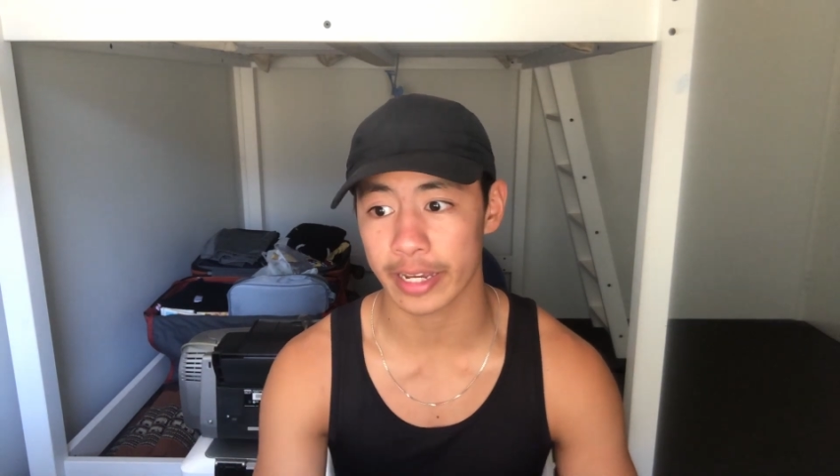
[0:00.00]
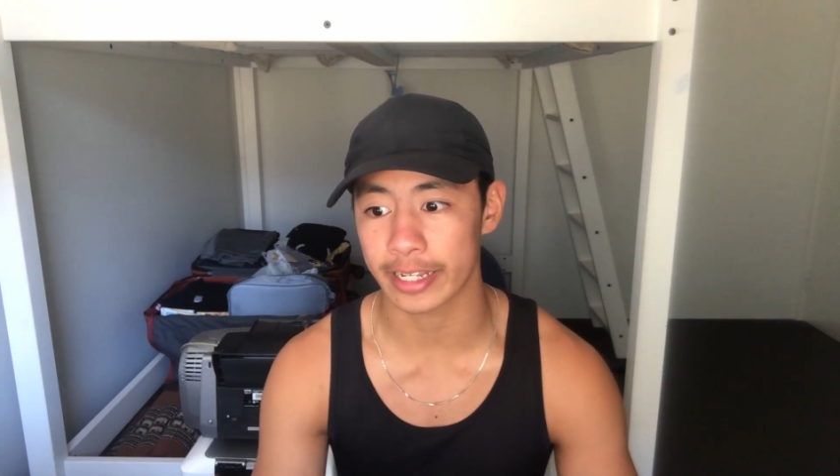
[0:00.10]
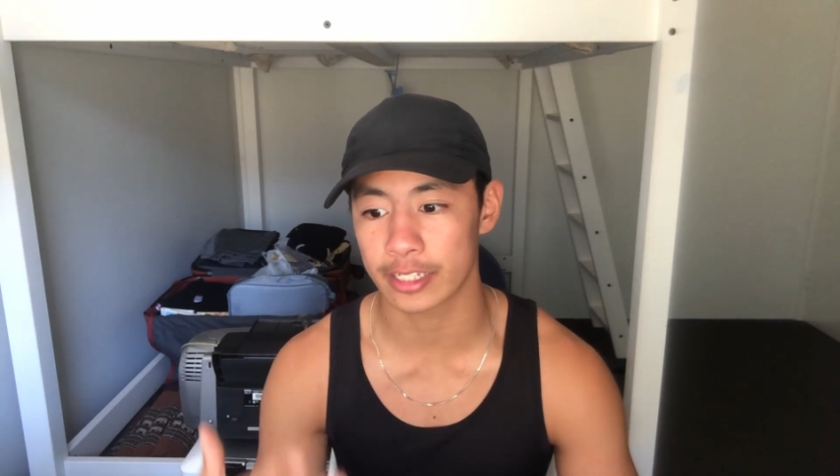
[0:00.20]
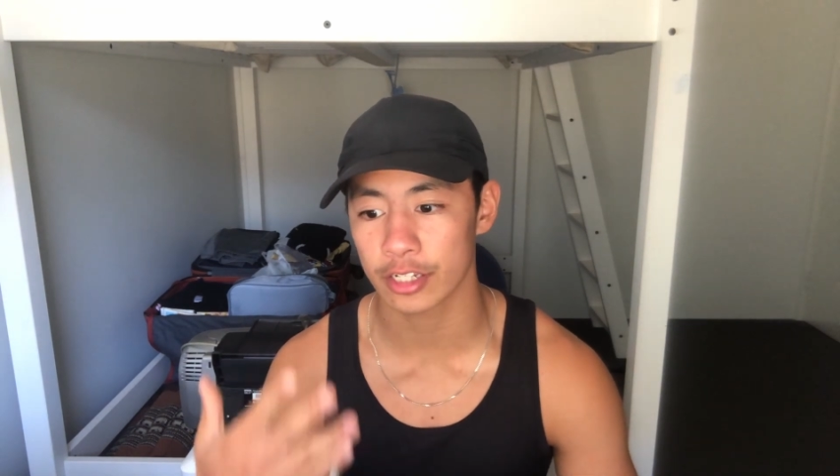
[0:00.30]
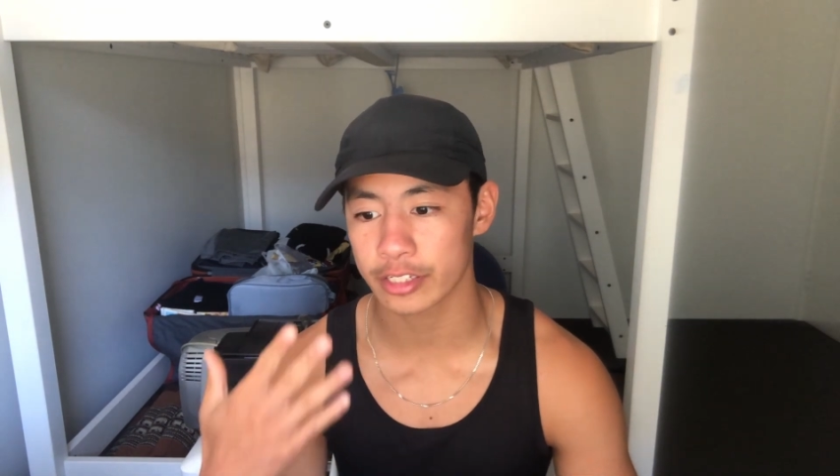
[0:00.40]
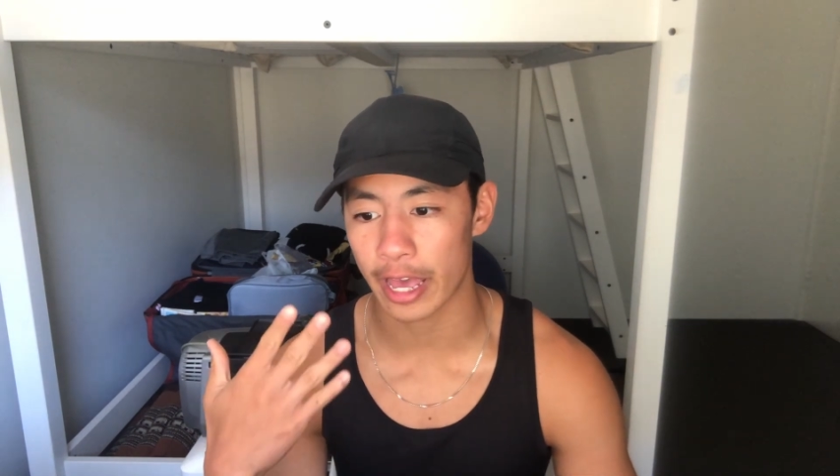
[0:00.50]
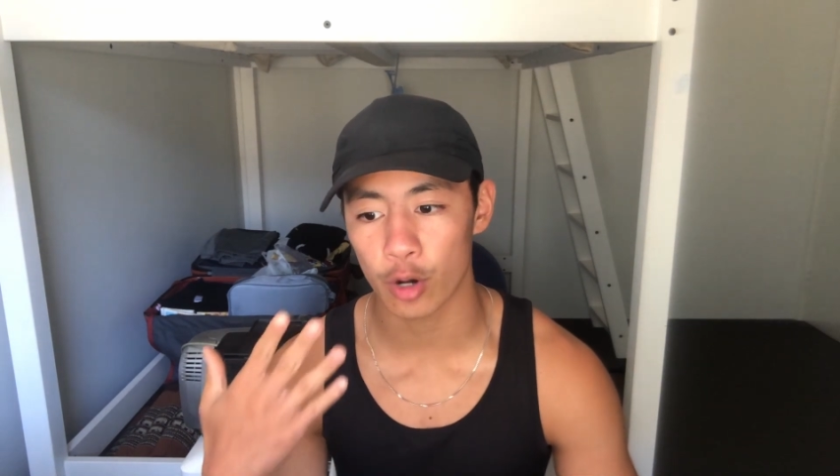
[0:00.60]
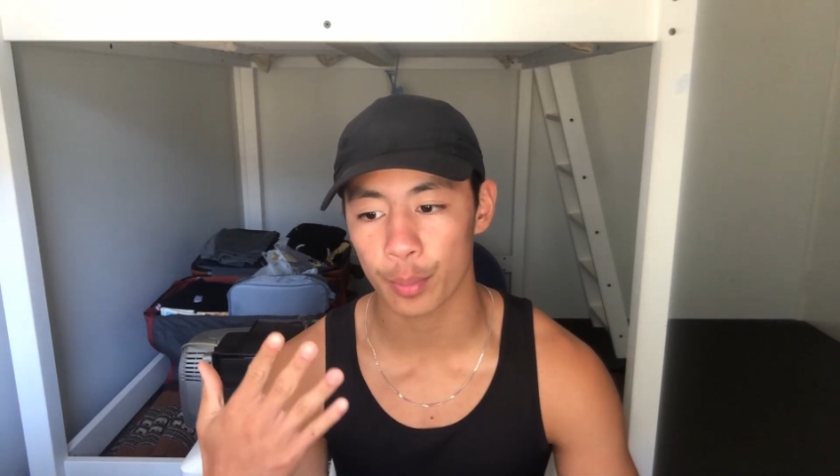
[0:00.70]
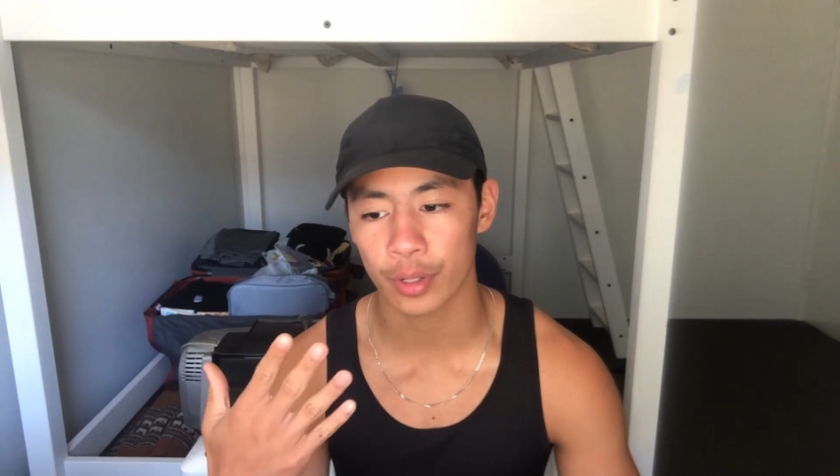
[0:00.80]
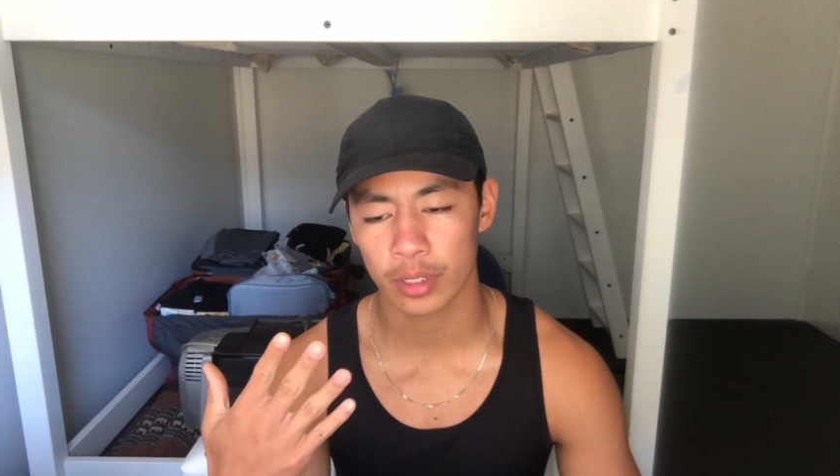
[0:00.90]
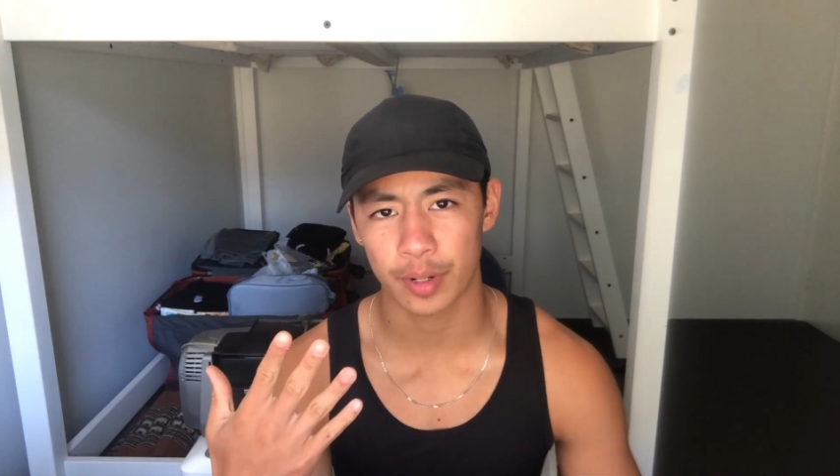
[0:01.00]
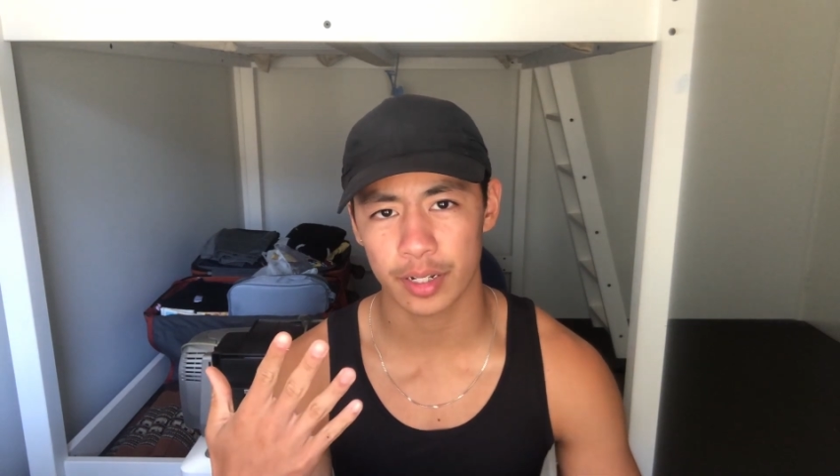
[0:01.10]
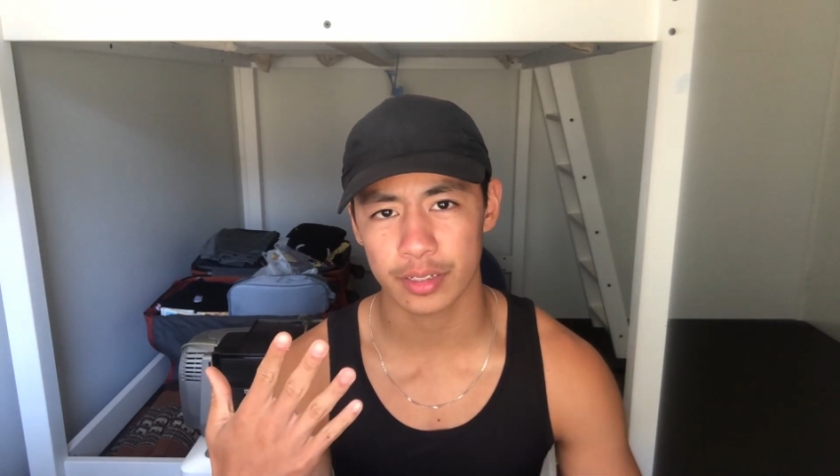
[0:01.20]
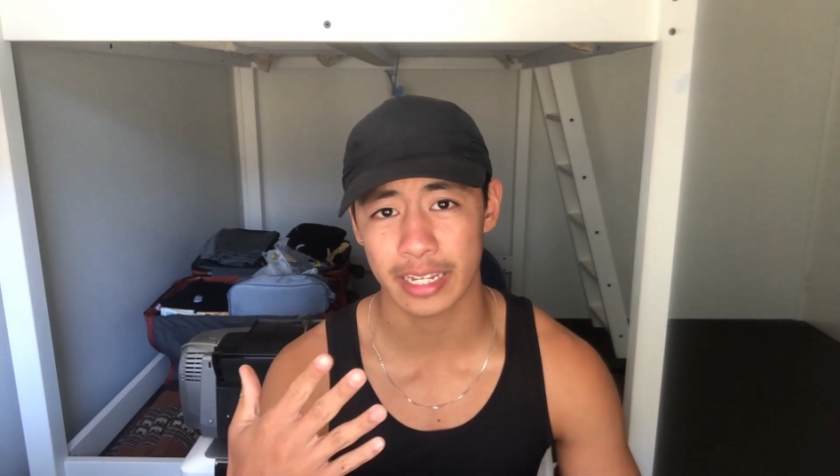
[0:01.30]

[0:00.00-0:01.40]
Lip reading: Like, it does help, but